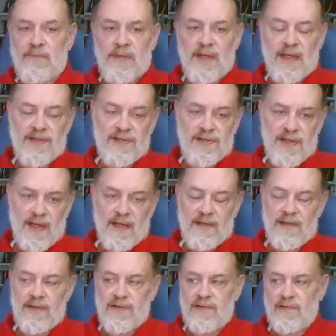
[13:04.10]
to be
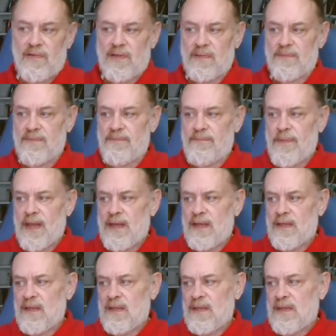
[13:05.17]
extended to them.
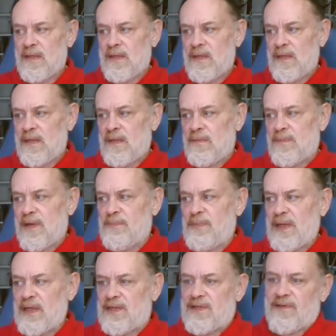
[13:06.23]
But a
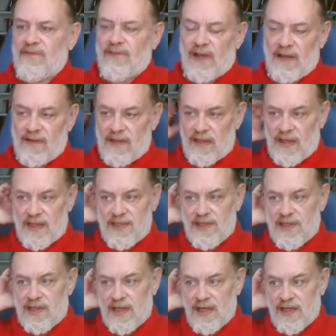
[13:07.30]
piece of le-
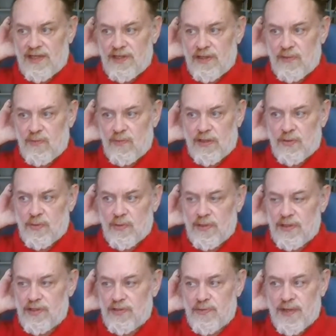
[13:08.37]
legislation which
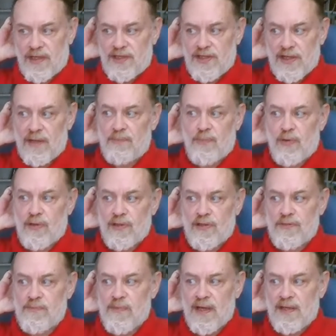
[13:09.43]
was stretched
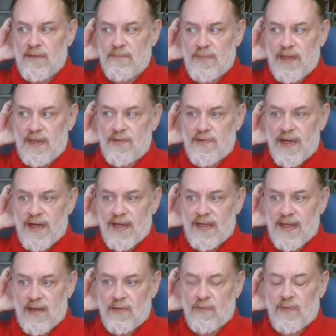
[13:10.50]
upwards might be dragged
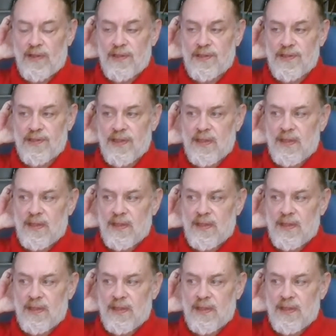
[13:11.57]
downwards